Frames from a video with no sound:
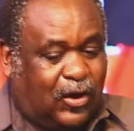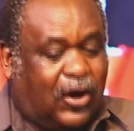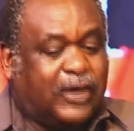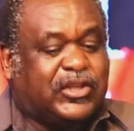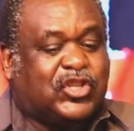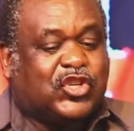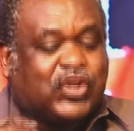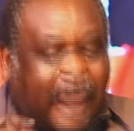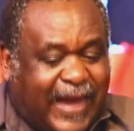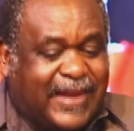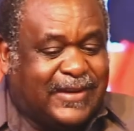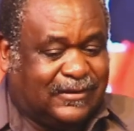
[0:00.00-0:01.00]
or
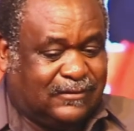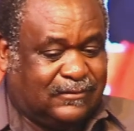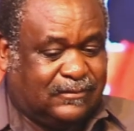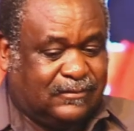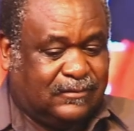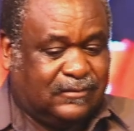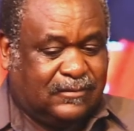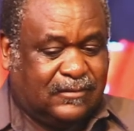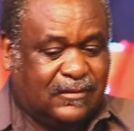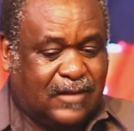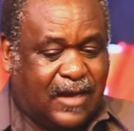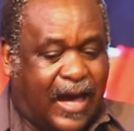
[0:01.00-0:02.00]
train
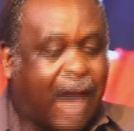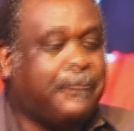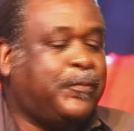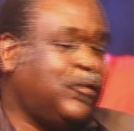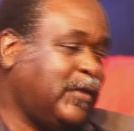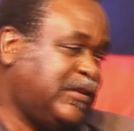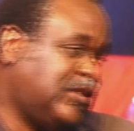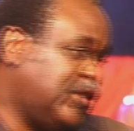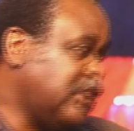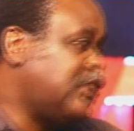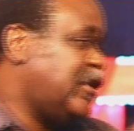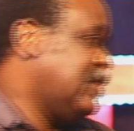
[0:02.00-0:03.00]
up your
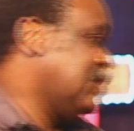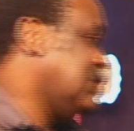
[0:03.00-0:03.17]
children.